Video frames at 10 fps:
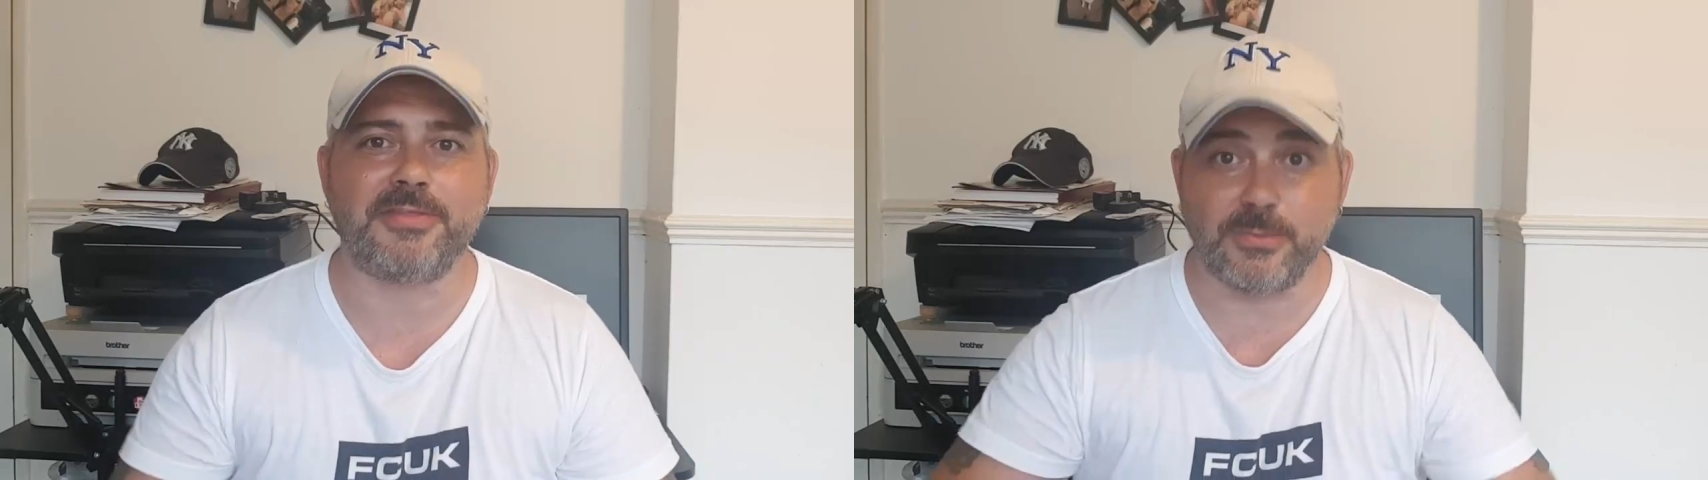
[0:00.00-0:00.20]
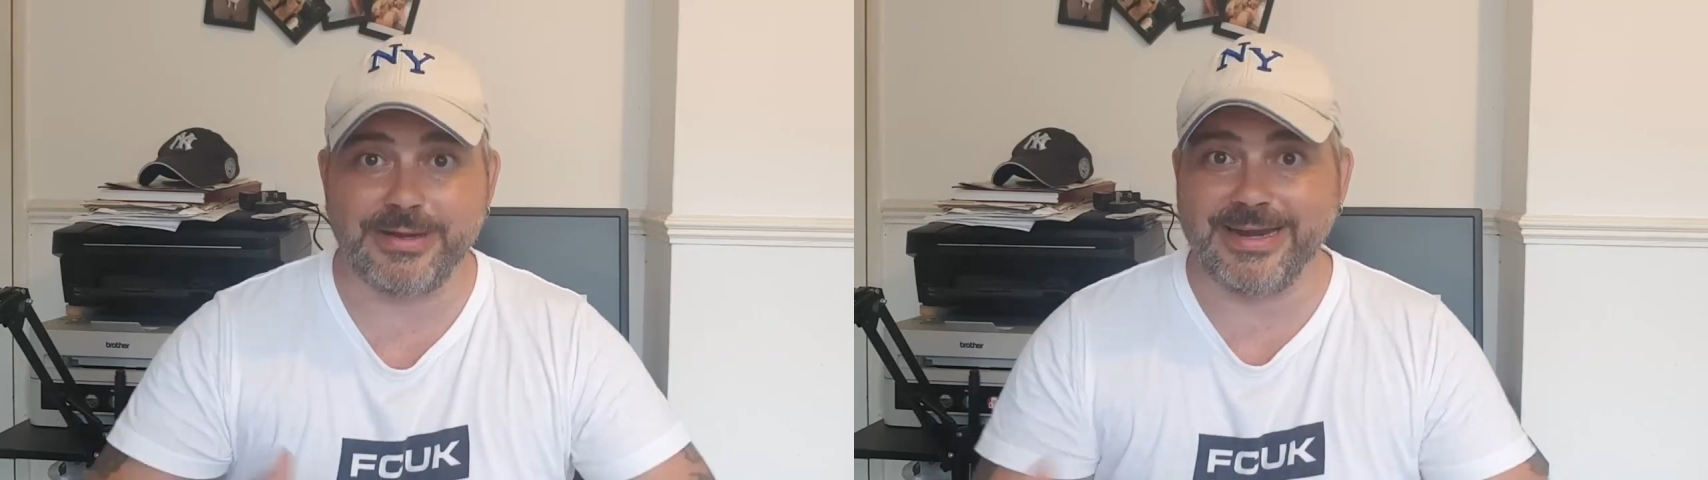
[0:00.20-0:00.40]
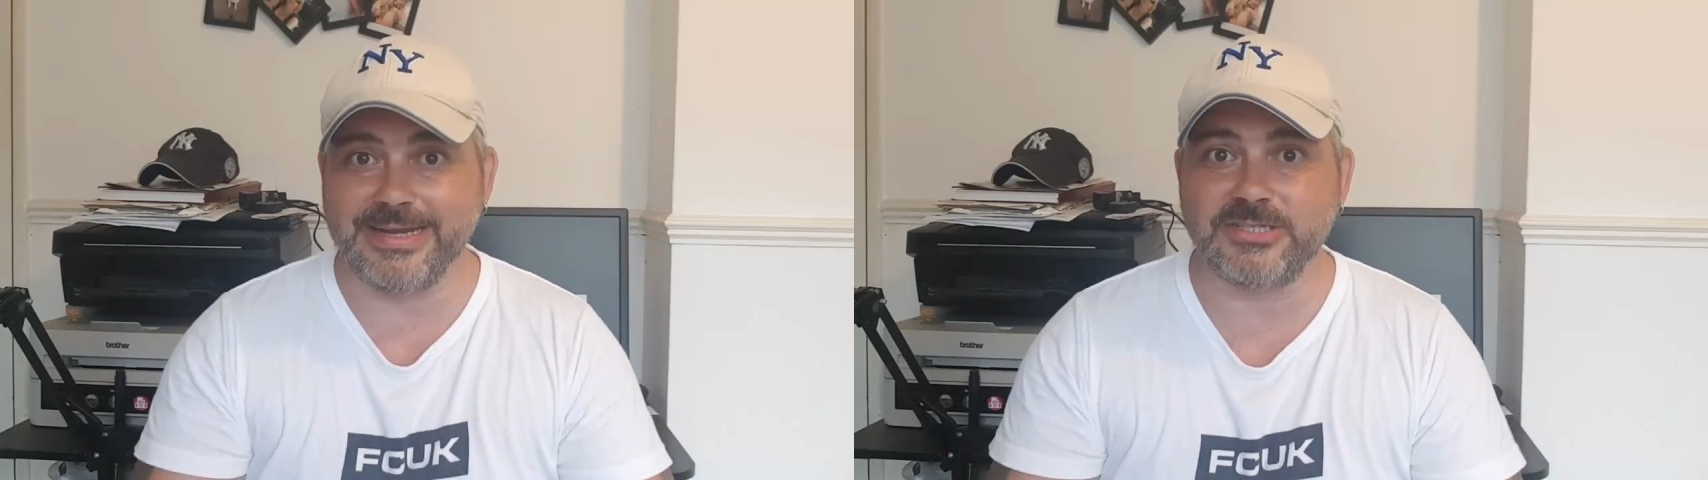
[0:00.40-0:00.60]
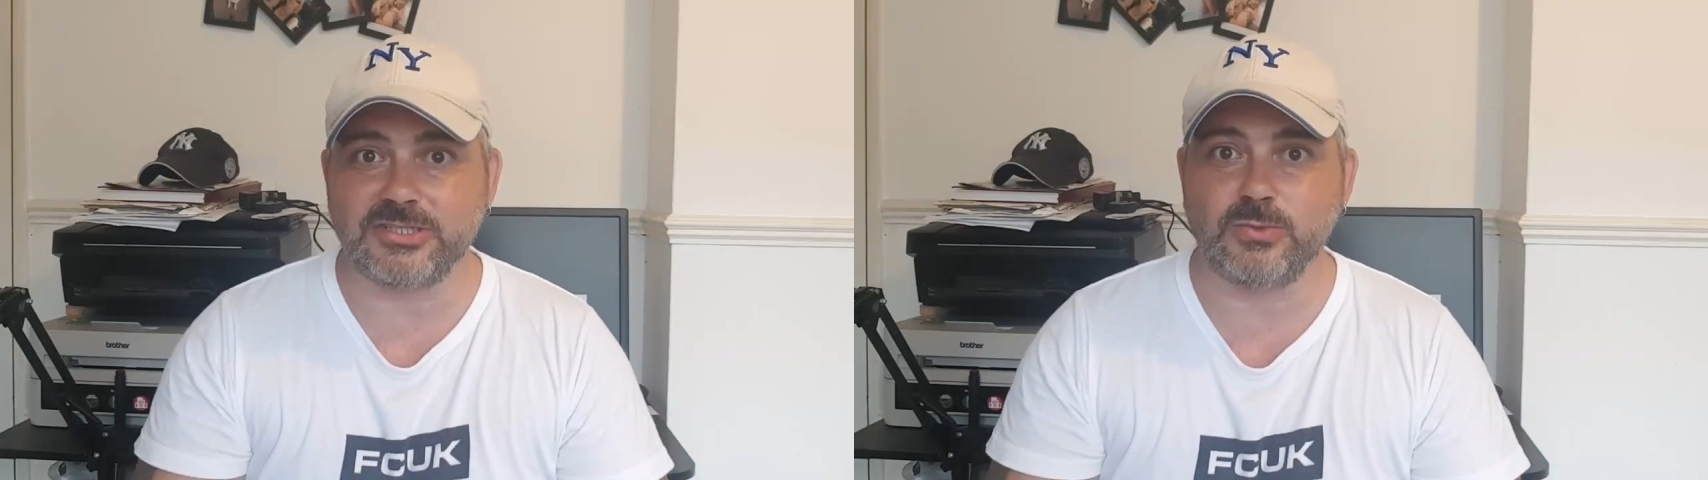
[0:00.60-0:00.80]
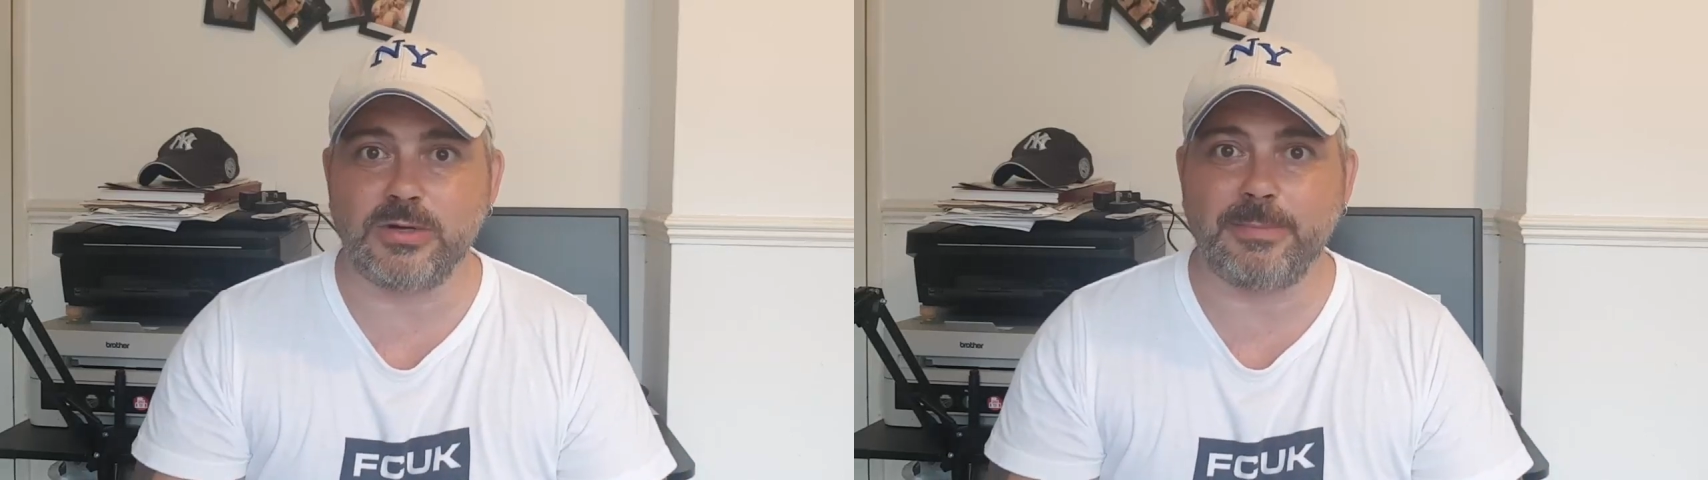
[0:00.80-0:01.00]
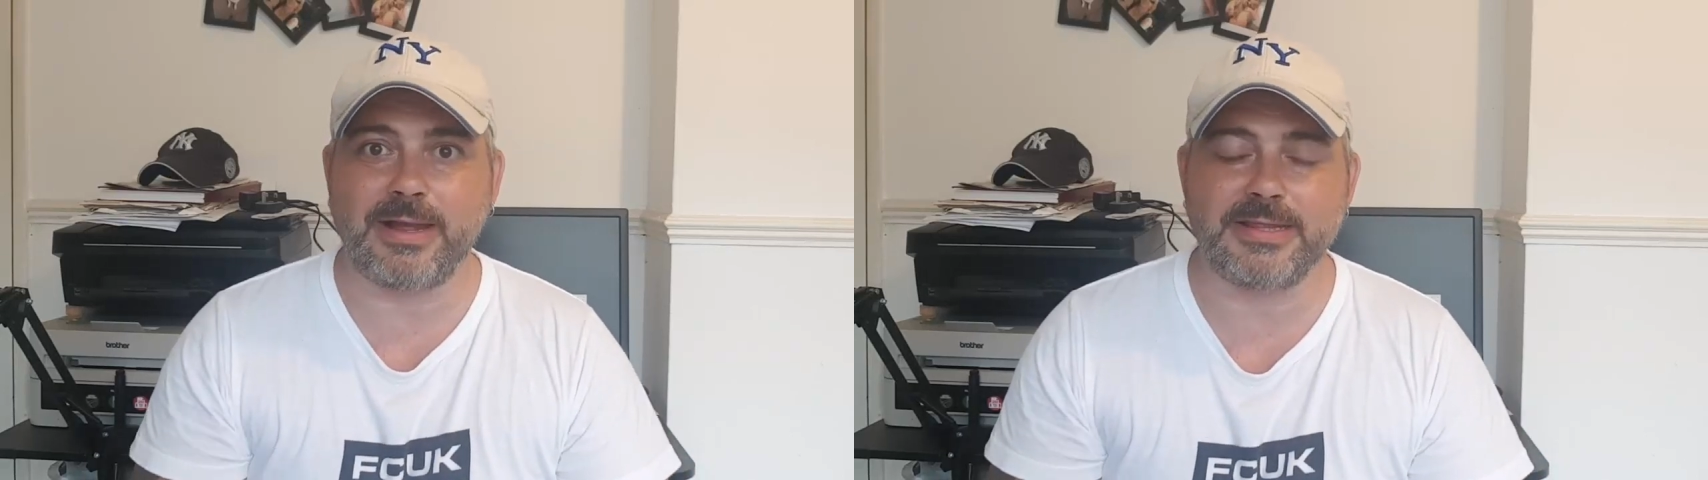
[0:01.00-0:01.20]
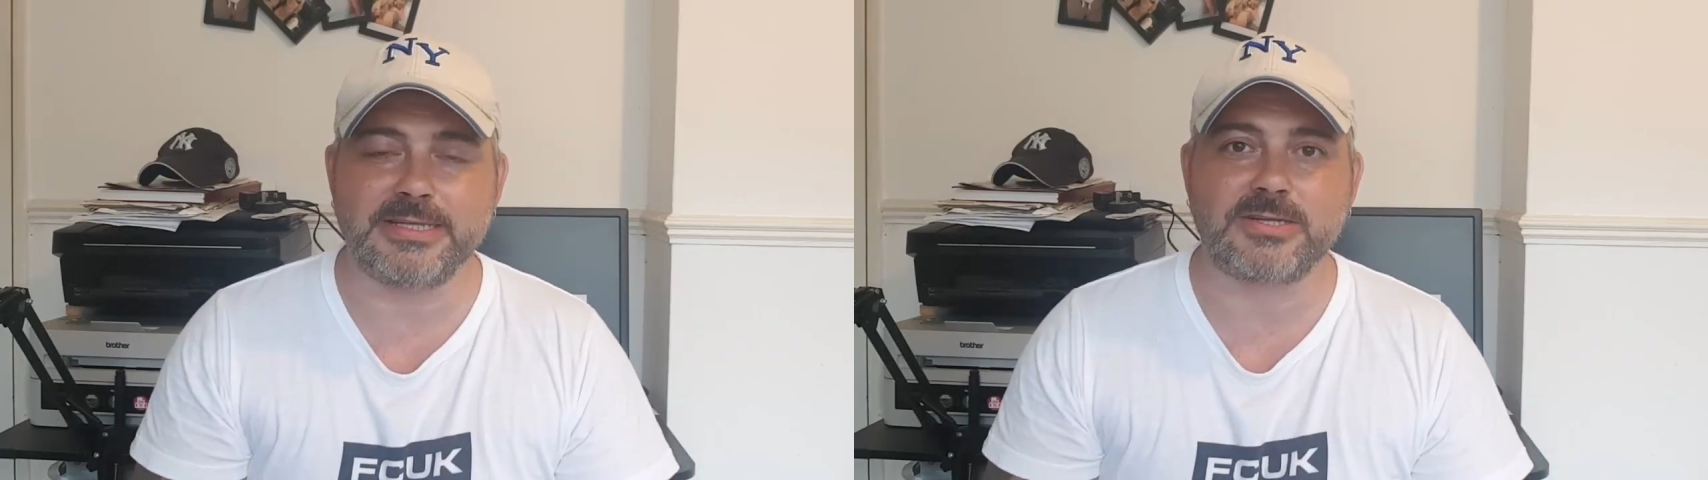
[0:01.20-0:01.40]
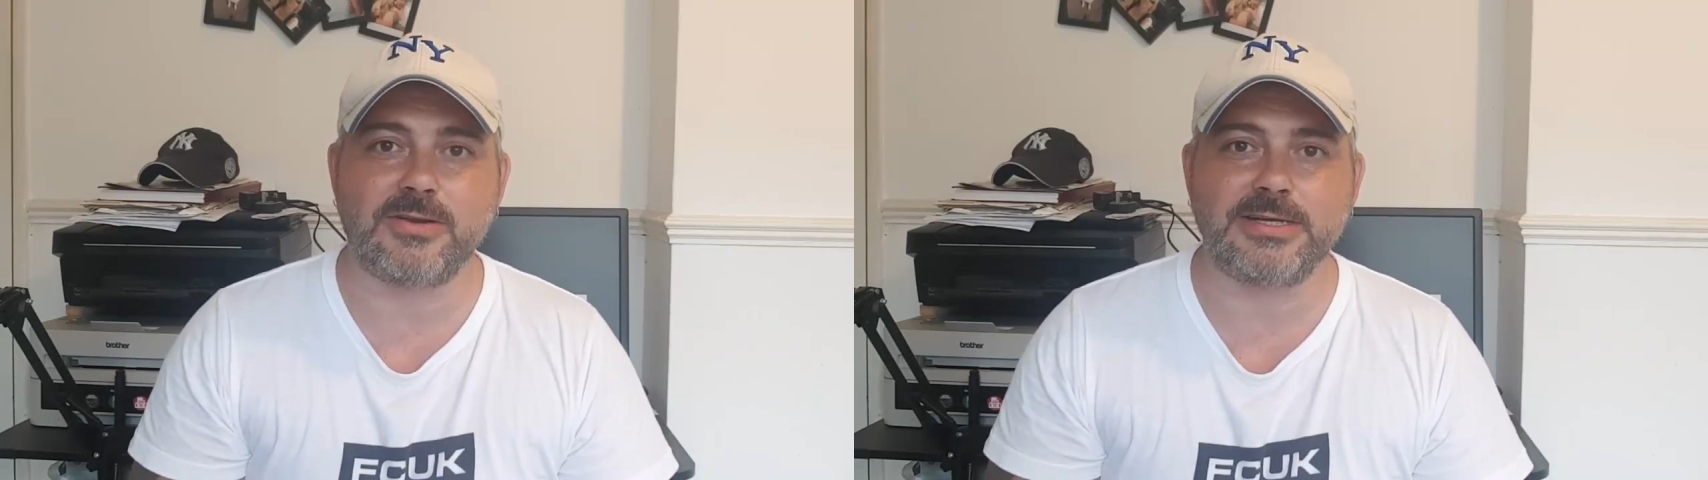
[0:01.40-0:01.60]
I think we need to talk about
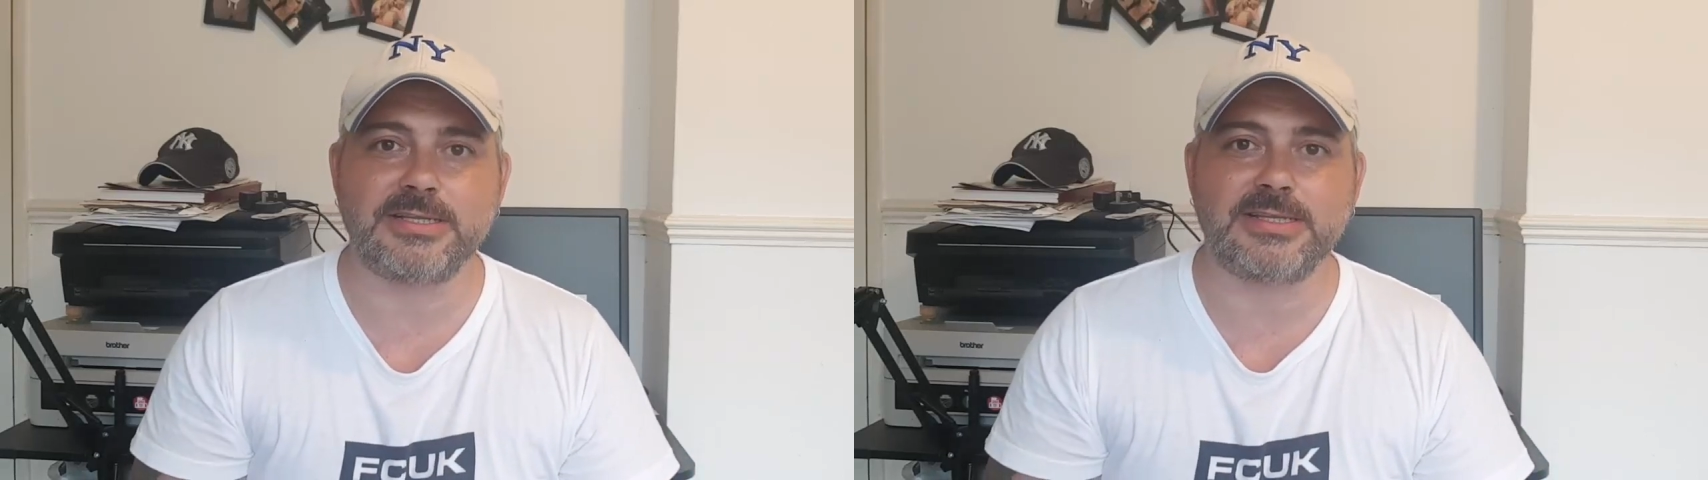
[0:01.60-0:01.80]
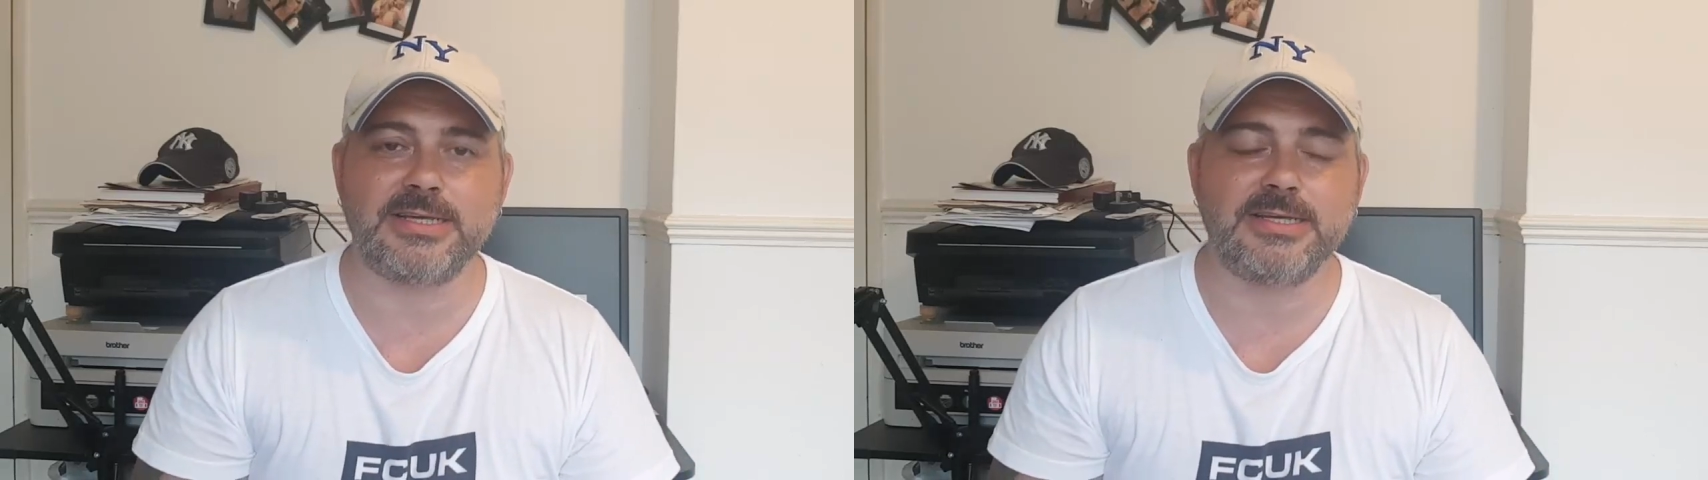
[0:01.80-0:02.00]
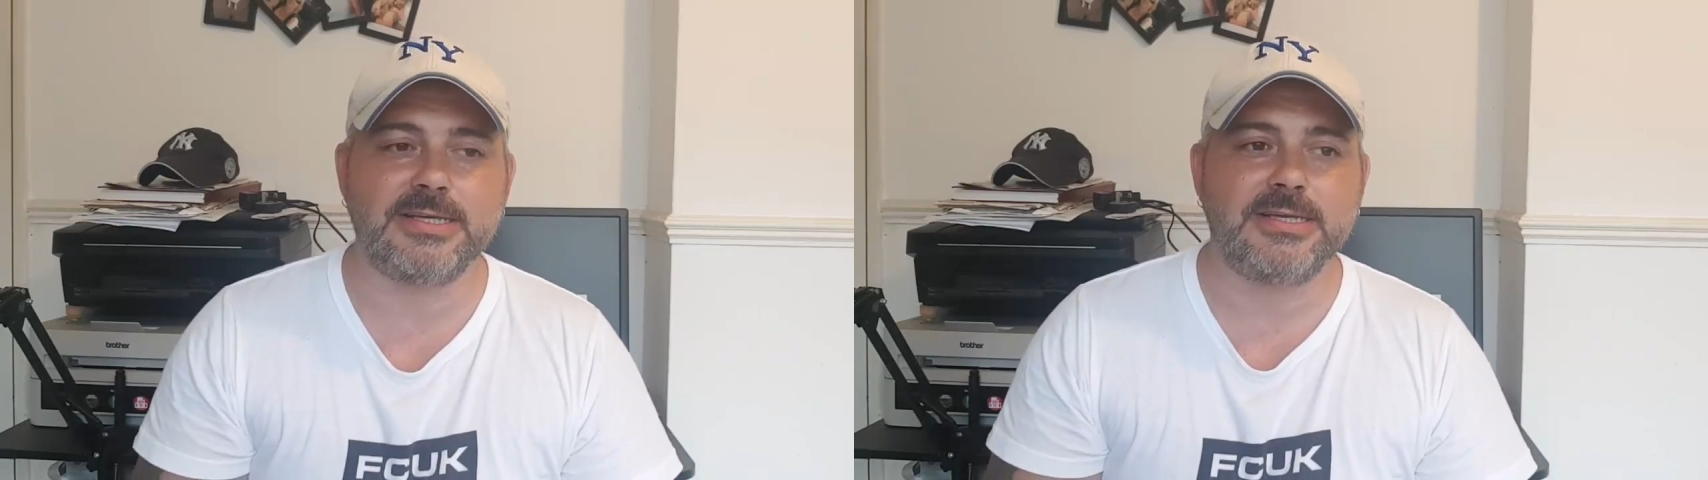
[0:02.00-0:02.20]
this kind of thing